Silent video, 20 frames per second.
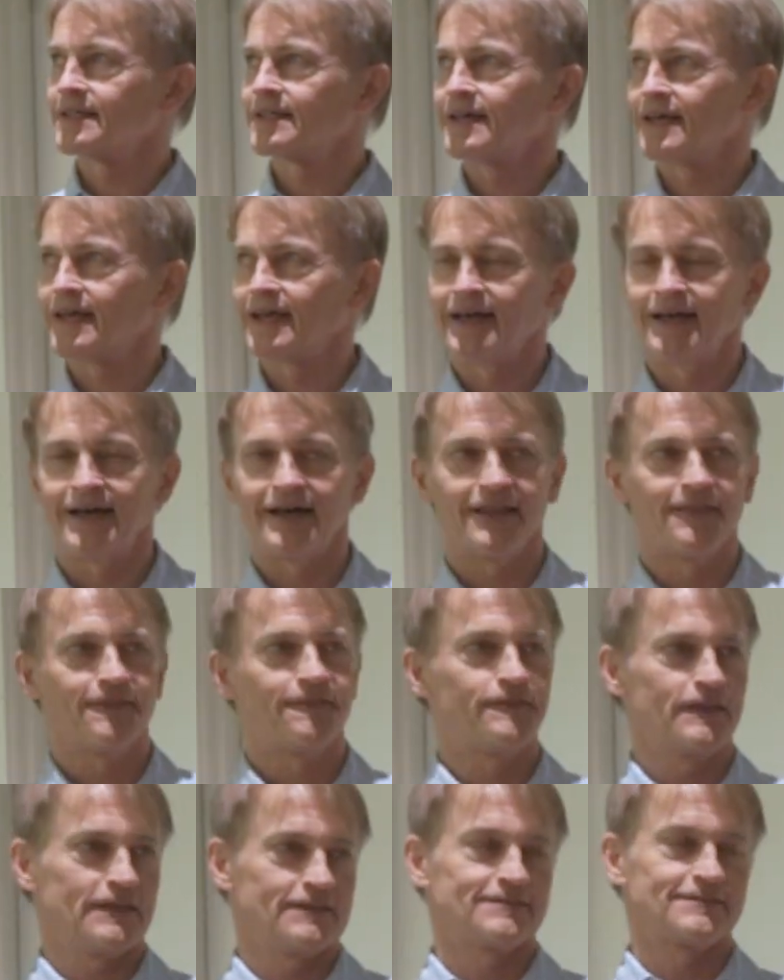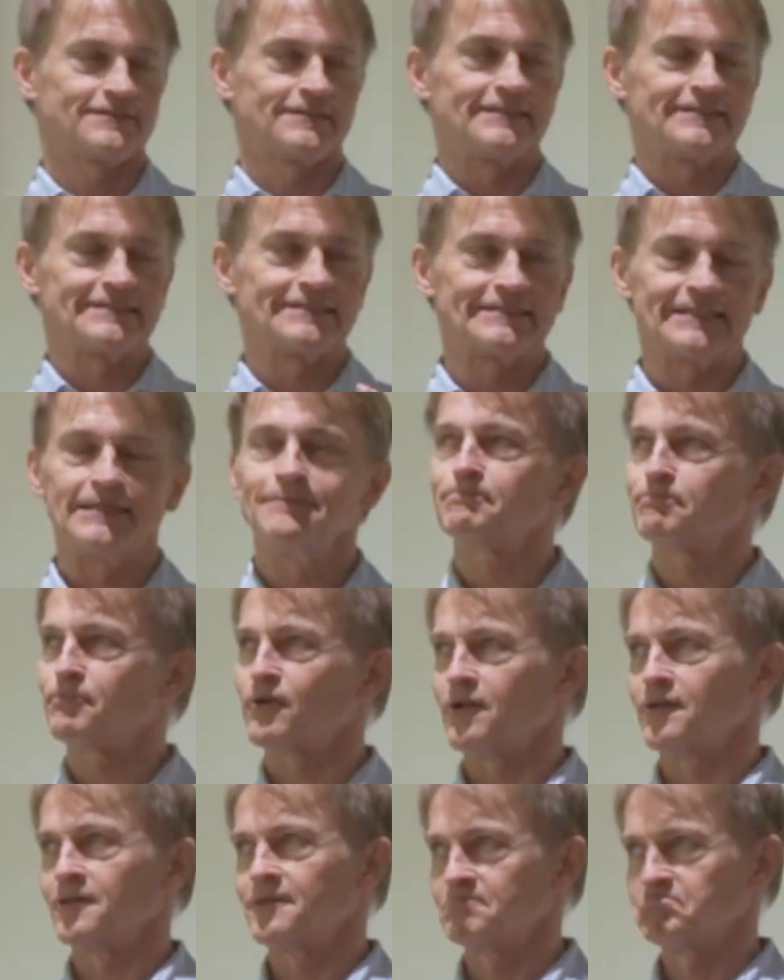in this
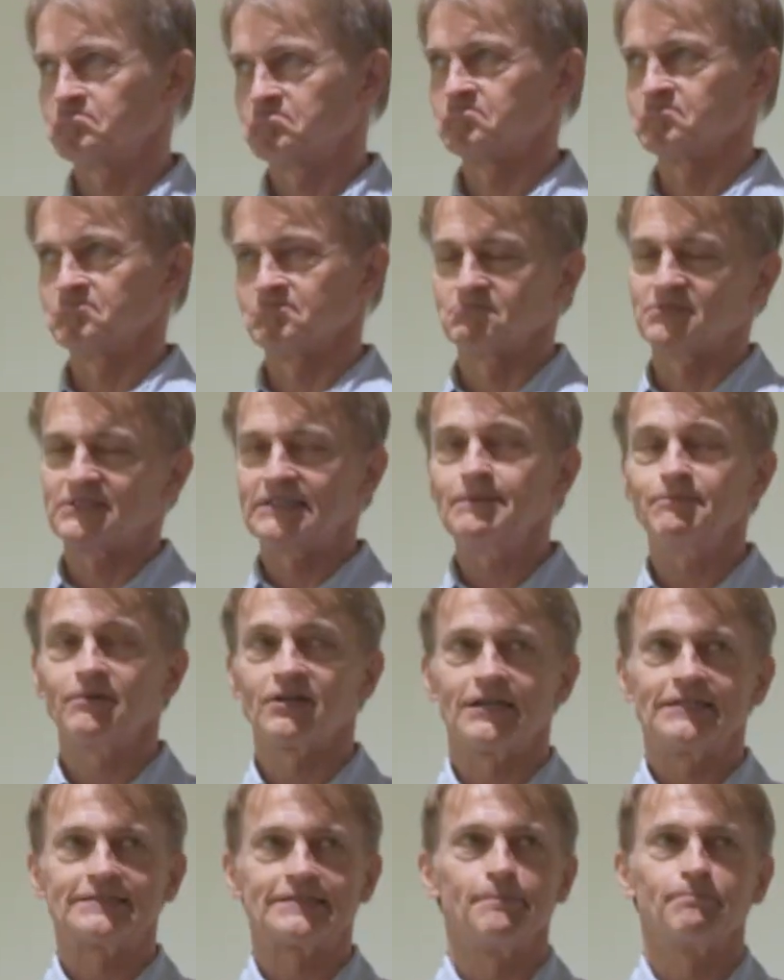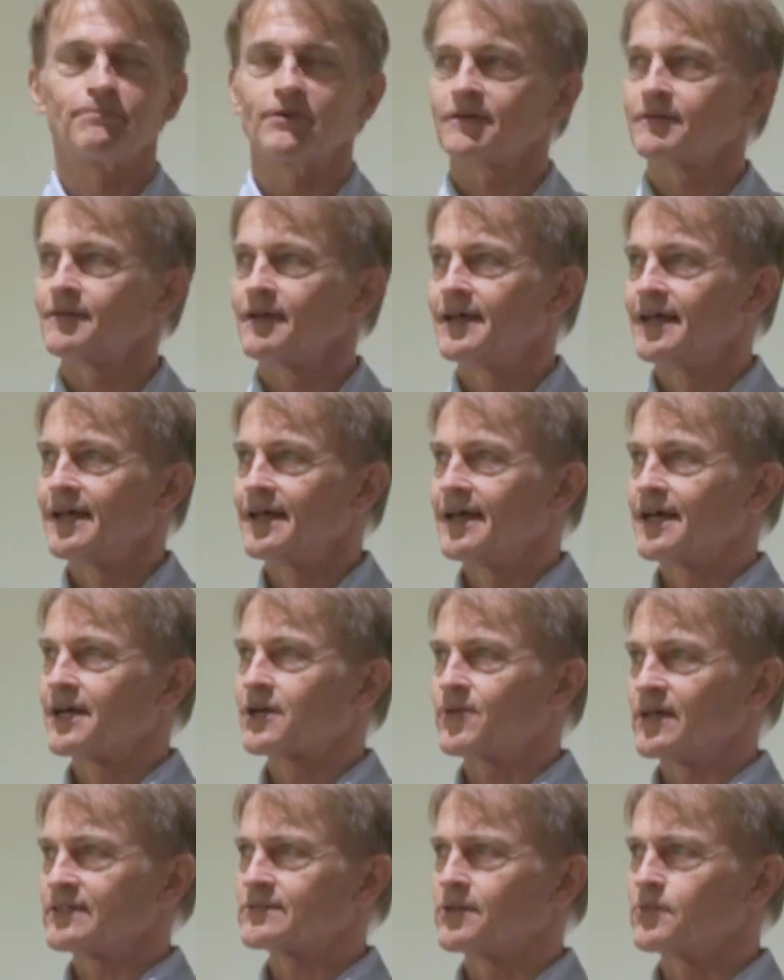seemingly simple
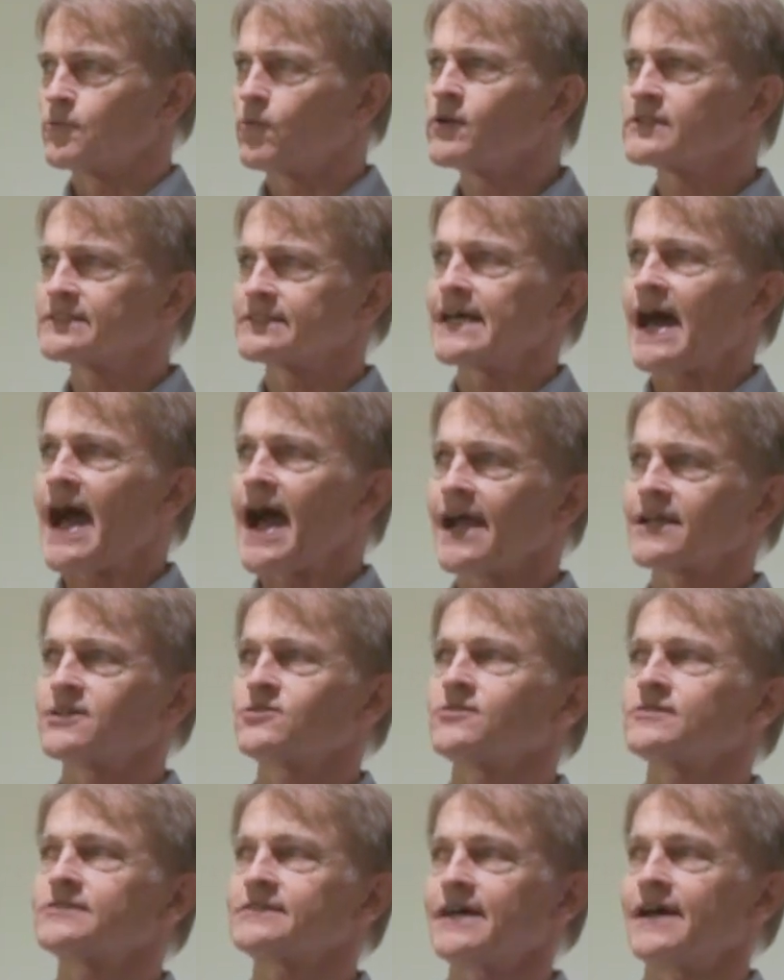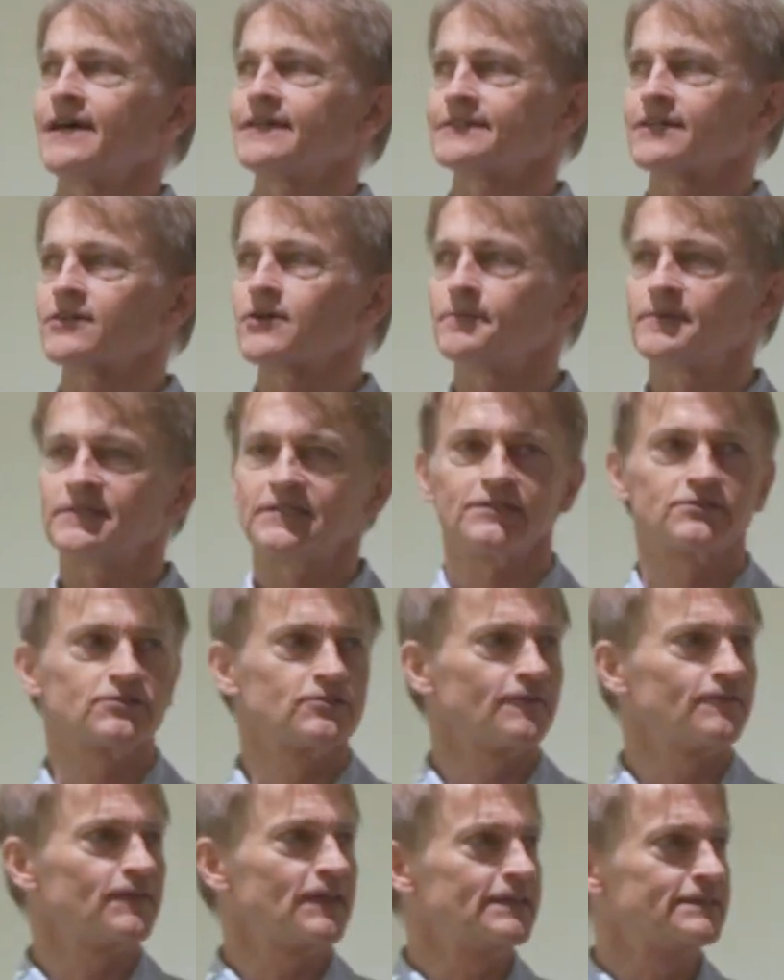question. What's the actual size and
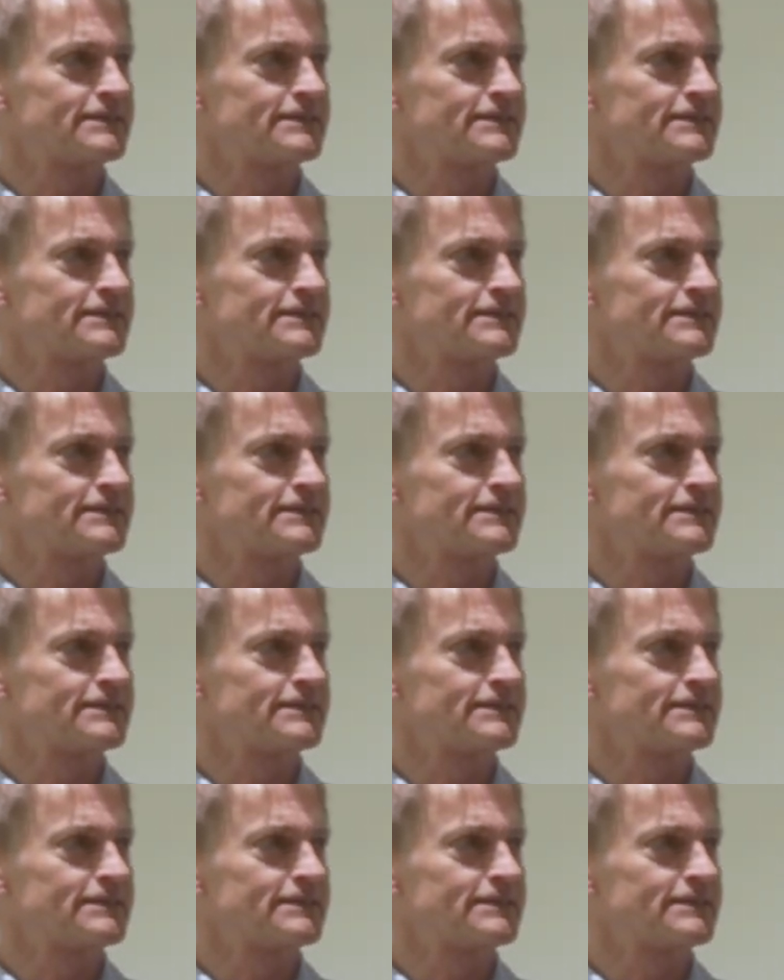composition of